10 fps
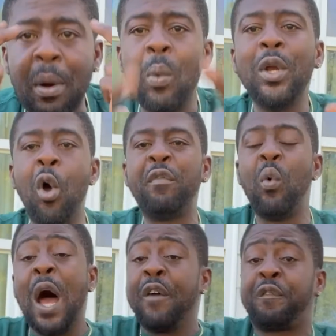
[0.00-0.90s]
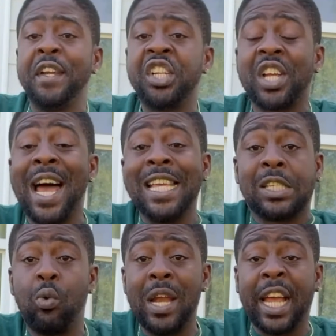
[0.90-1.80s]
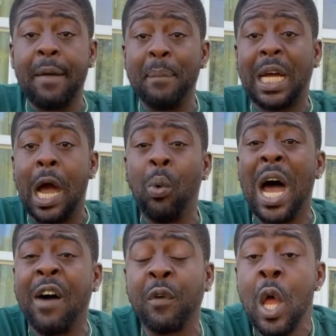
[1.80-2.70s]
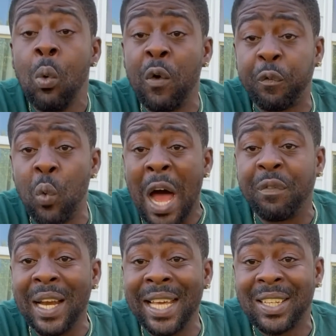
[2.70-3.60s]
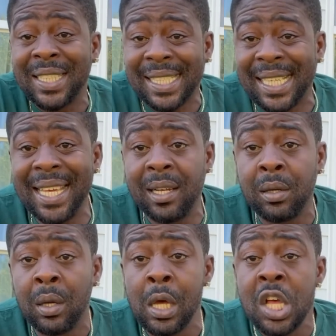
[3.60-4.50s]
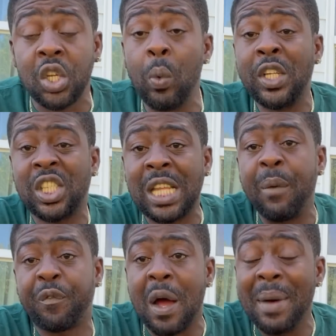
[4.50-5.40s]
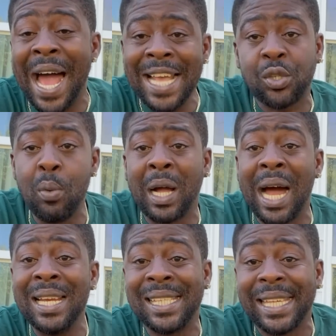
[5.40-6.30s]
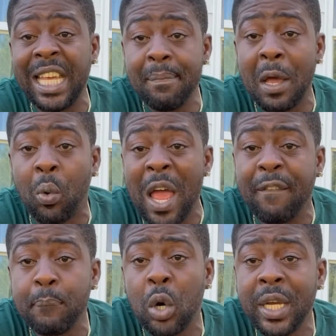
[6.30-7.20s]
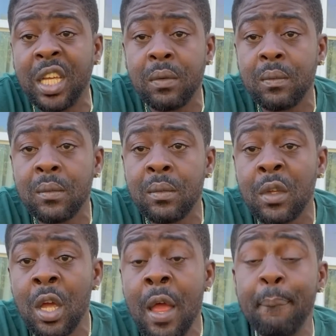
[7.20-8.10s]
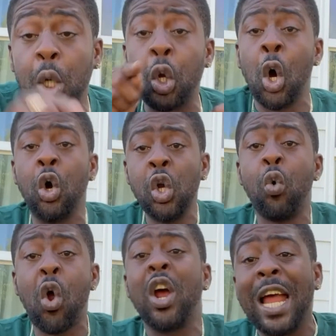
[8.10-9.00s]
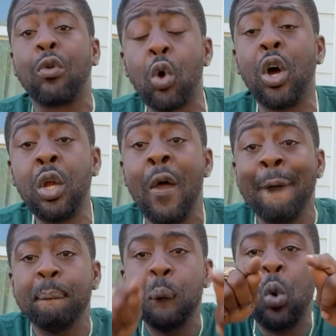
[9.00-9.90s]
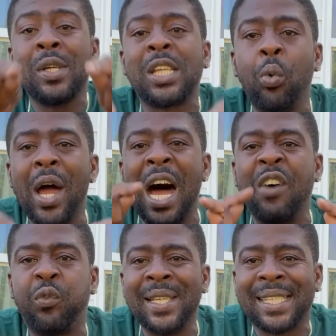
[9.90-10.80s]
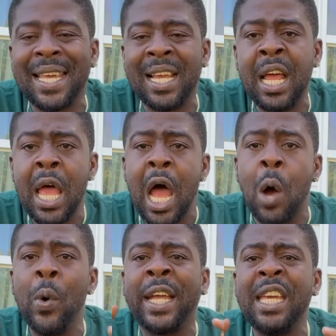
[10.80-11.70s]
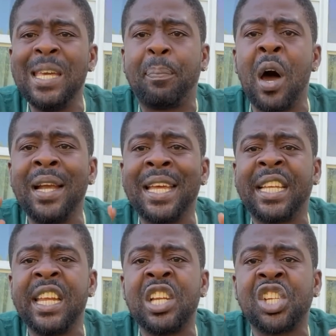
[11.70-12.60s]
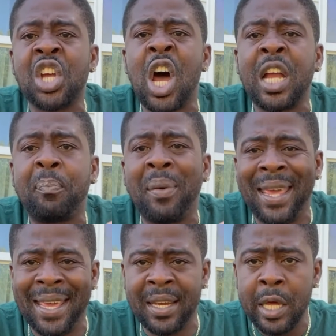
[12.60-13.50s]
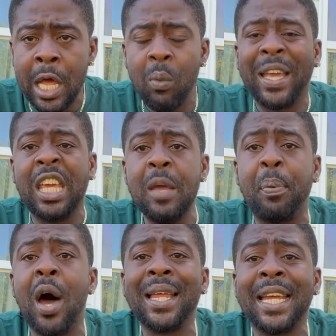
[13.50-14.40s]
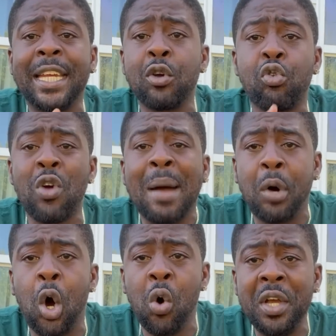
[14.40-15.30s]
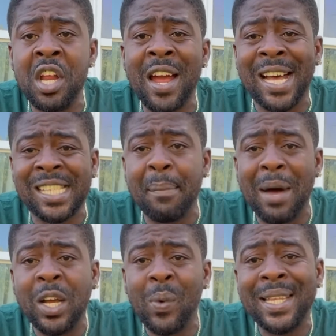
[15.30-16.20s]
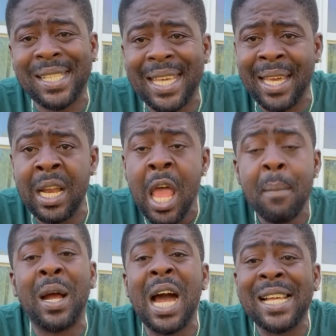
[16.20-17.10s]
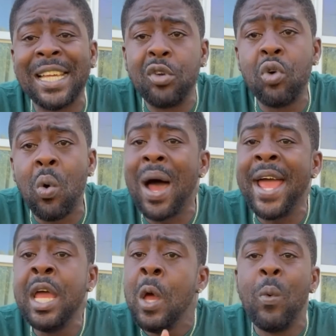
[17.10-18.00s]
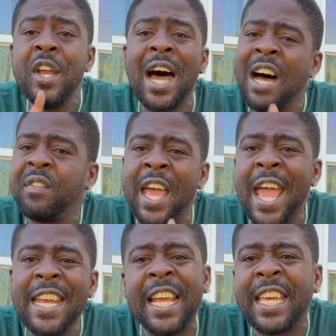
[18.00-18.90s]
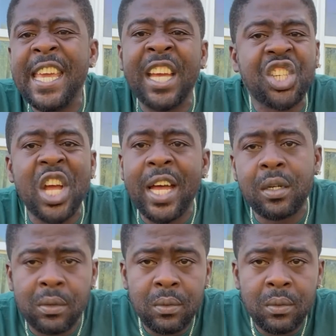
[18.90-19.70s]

we don't even want to finish high school again because we have, we, we have a little skill. So we stop from high school because the skill make we have money. But all the world around, most of we have we skill and we keep on getting short paid. We keep on getting robbed out there as a man with skill. Because you know why? We don't have no education.